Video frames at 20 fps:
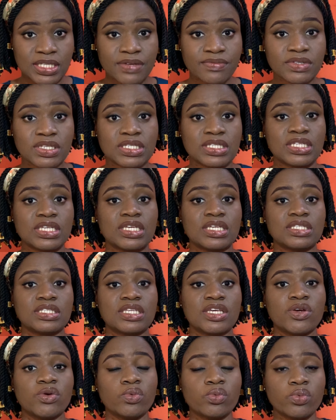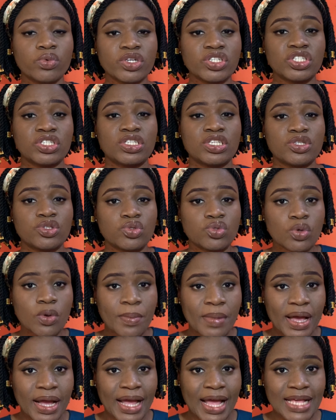disease in which the
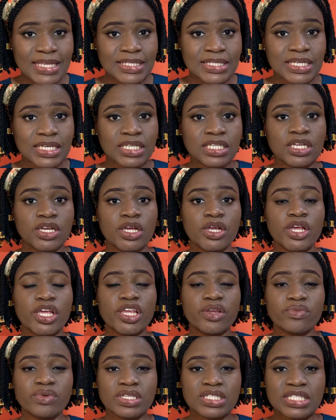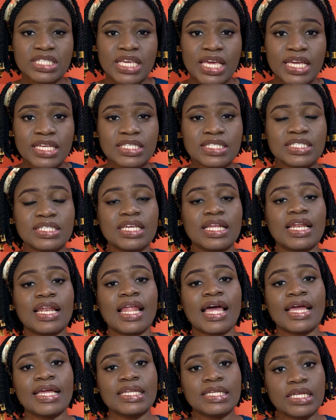stomach acid irritates the
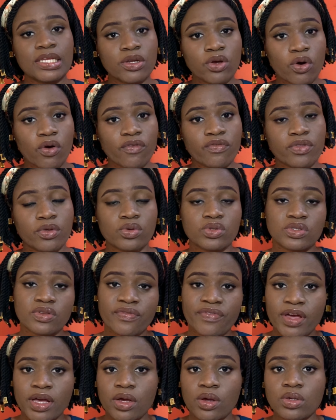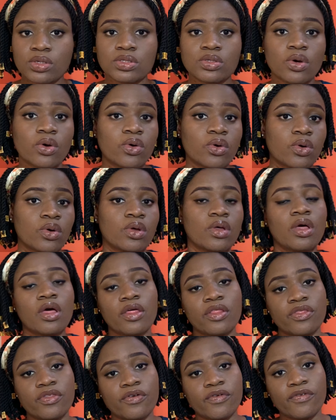lining of the esophagus or
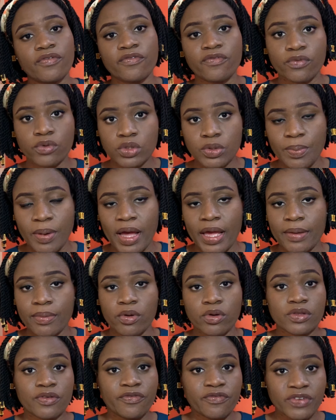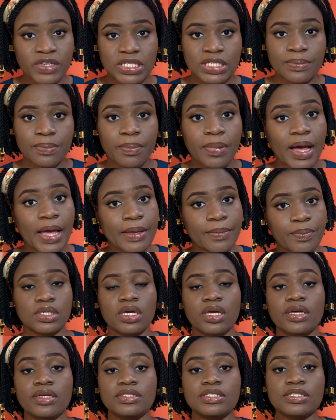the food pipe or the feeding pipe.
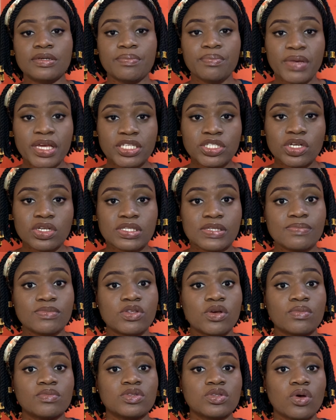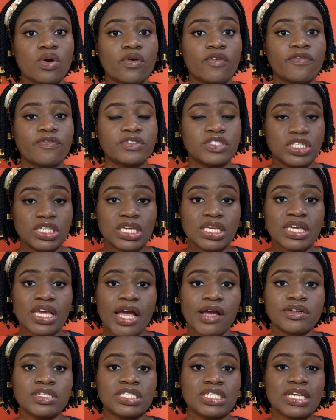The major symptoms of
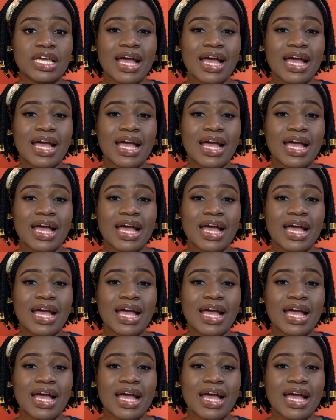GERD are